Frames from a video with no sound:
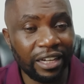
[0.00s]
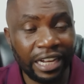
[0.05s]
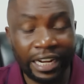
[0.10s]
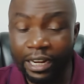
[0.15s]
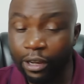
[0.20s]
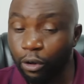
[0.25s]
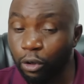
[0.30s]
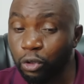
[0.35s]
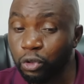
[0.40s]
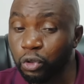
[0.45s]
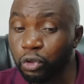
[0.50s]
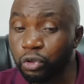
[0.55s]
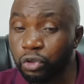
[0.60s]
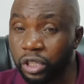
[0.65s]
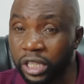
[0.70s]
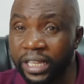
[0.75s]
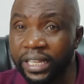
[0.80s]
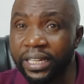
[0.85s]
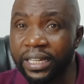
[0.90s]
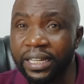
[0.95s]
and I also
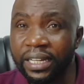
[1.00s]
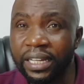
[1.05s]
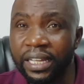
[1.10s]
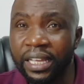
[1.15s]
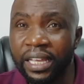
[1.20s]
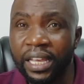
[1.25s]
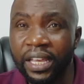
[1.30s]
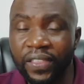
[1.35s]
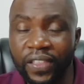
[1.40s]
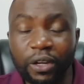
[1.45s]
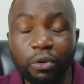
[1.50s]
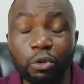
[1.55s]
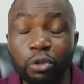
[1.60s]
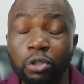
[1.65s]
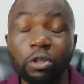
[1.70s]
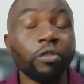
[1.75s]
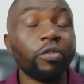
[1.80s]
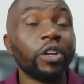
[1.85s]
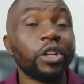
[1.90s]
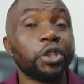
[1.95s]
think that he was
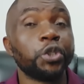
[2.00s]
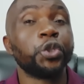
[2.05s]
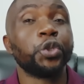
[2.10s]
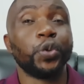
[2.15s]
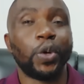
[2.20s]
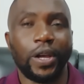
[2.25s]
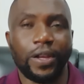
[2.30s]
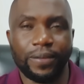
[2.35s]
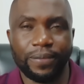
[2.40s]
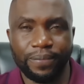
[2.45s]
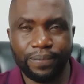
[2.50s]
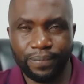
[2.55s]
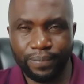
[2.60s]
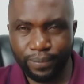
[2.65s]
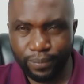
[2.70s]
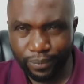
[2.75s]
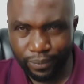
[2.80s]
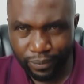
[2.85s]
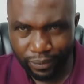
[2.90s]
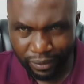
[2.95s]
not even sure
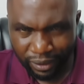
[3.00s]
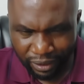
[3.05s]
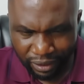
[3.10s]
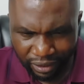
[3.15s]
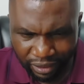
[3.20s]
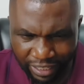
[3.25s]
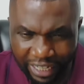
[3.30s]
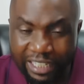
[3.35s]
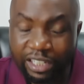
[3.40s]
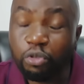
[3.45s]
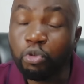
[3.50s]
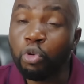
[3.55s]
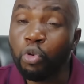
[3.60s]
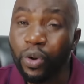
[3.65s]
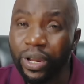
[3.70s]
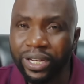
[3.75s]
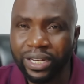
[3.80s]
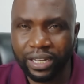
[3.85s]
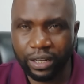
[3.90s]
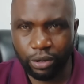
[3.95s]
that he would
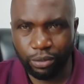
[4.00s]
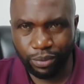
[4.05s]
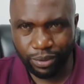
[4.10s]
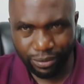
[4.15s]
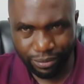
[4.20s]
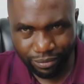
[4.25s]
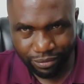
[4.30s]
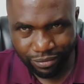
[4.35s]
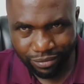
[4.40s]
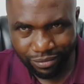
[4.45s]
win Nairobi